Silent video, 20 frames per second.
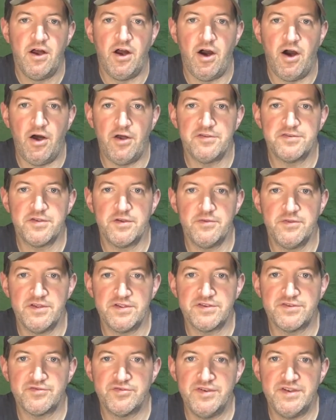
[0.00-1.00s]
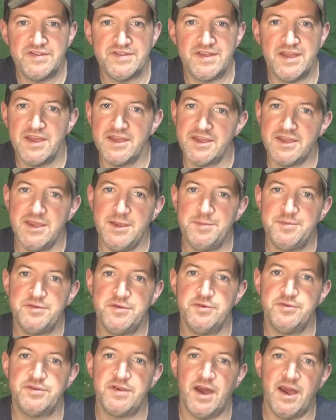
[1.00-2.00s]
Also, this tree stand keeps
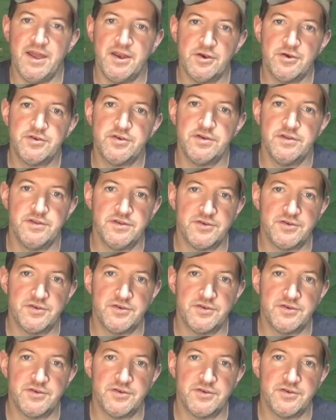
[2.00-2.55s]
you tighter to